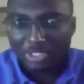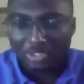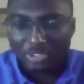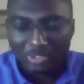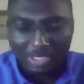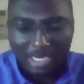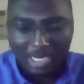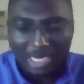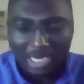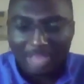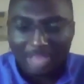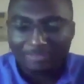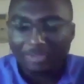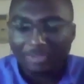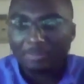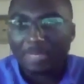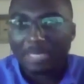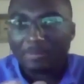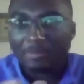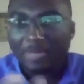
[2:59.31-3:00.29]
You've got to have
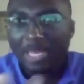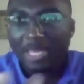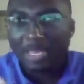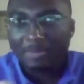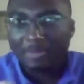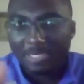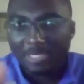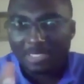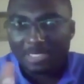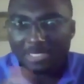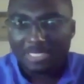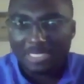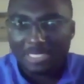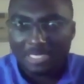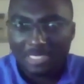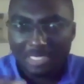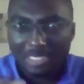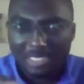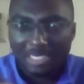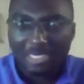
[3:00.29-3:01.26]
about A, B, C,
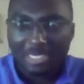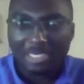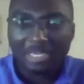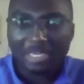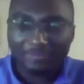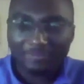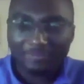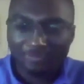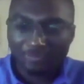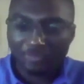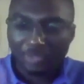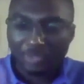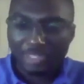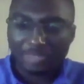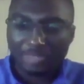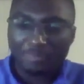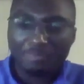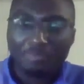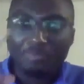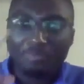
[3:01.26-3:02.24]
D, E, F with
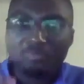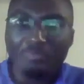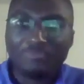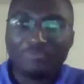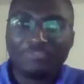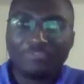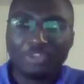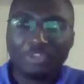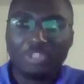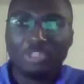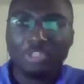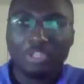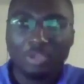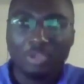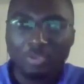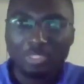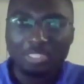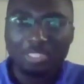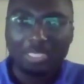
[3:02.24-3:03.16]
footnotes.